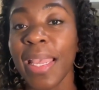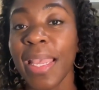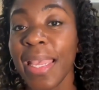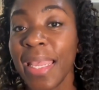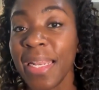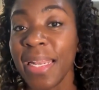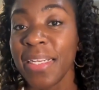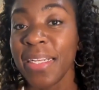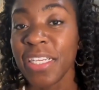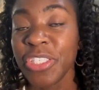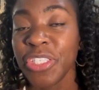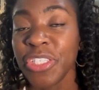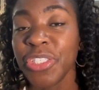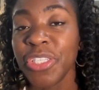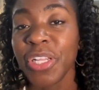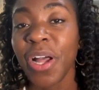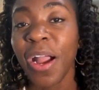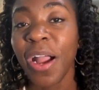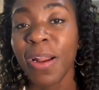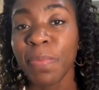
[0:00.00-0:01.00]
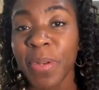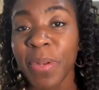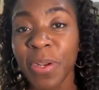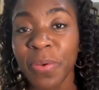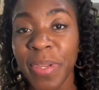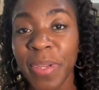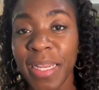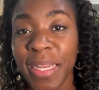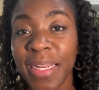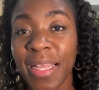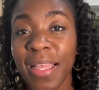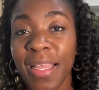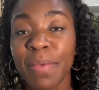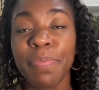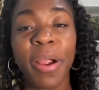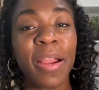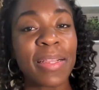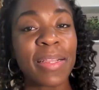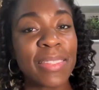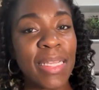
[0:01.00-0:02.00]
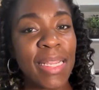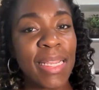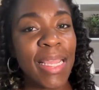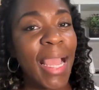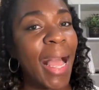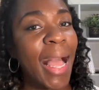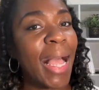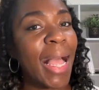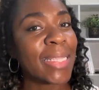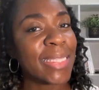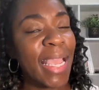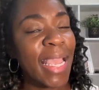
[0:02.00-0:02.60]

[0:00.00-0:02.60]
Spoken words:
In addition to the Hartman Arena, Park City has